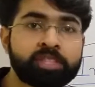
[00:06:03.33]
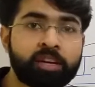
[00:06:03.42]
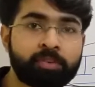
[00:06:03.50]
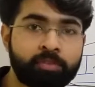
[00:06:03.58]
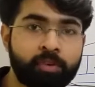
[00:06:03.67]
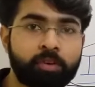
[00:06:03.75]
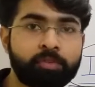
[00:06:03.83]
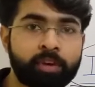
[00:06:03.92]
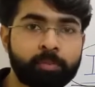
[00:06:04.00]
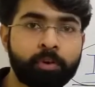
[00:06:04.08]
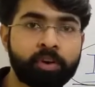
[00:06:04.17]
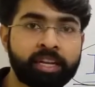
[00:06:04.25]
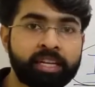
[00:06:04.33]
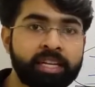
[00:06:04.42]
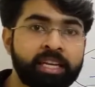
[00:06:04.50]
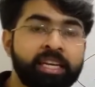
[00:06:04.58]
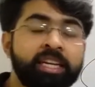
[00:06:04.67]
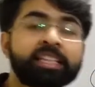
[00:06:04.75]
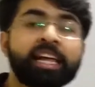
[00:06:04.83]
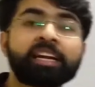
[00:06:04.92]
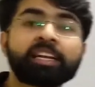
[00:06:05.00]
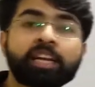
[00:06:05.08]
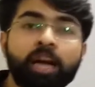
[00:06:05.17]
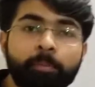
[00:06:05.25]
of our body
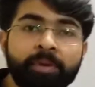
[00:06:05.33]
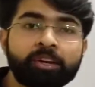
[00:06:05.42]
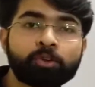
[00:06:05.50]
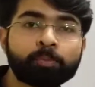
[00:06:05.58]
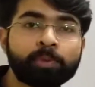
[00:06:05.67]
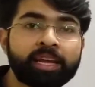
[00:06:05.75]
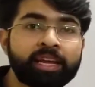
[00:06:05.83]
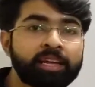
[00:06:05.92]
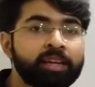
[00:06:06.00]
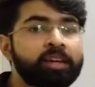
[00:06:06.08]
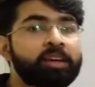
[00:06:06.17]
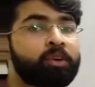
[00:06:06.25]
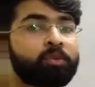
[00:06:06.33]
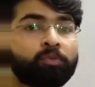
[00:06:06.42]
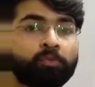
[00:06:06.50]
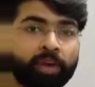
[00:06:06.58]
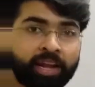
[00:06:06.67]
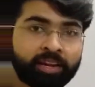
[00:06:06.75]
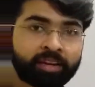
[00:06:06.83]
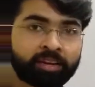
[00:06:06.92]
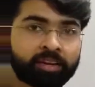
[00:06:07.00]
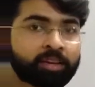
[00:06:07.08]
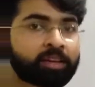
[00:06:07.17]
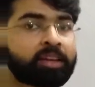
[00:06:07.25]
that come into play when
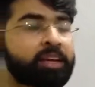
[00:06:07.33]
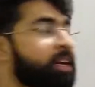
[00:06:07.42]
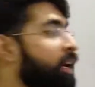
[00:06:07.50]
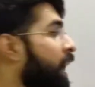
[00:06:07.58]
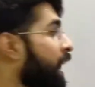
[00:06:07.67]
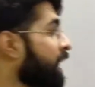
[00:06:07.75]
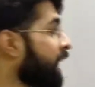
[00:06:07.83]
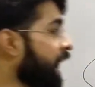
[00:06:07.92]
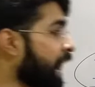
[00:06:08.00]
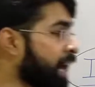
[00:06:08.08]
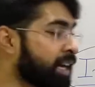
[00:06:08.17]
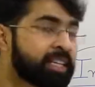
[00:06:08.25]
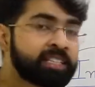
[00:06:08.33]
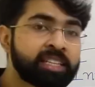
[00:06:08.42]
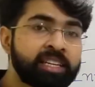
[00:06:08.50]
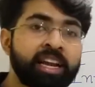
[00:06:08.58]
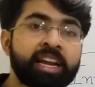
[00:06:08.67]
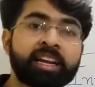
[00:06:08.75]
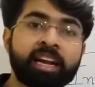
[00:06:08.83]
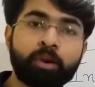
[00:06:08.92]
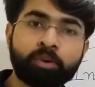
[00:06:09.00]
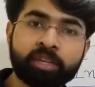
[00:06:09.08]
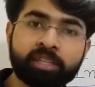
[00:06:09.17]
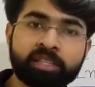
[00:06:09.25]
an antigen
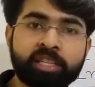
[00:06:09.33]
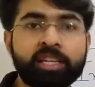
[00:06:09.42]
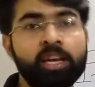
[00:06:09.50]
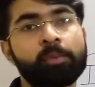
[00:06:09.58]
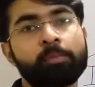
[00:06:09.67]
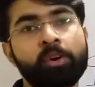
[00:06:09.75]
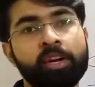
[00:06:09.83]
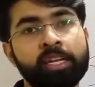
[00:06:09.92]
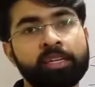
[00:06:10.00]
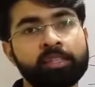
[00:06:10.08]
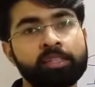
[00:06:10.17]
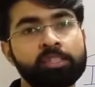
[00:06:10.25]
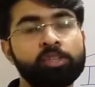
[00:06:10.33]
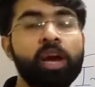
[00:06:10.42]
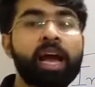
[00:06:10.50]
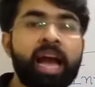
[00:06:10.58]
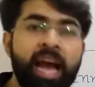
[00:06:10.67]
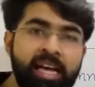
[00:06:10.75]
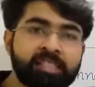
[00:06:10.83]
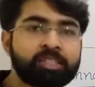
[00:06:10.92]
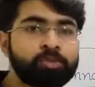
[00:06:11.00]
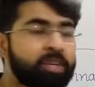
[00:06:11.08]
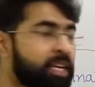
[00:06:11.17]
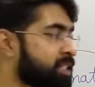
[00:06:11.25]
encounters in our body. So as
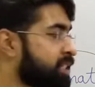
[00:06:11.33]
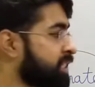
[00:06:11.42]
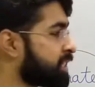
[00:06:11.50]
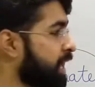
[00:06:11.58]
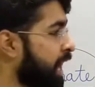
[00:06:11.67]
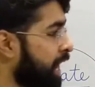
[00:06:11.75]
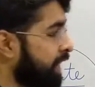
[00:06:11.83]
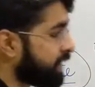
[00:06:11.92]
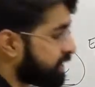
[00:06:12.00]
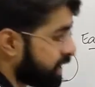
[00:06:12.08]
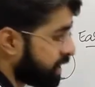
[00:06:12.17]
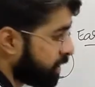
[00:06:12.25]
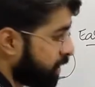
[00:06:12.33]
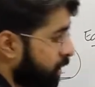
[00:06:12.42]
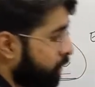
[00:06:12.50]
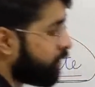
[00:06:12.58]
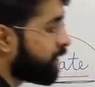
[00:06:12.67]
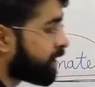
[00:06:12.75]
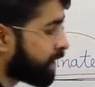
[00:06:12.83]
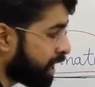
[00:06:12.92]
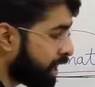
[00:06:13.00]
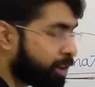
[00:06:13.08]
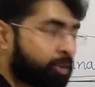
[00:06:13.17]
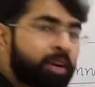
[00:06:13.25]
soon as this antigen will
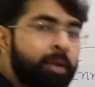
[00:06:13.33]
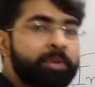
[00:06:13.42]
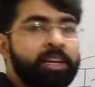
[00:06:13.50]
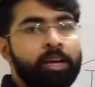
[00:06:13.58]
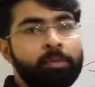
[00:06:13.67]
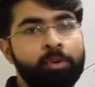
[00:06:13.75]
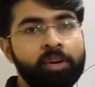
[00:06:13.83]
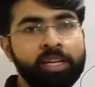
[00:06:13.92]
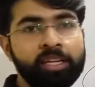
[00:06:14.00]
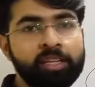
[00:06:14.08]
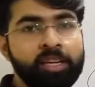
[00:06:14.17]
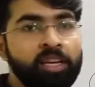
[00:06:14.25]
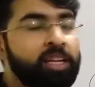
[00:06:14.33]
try to come in our body,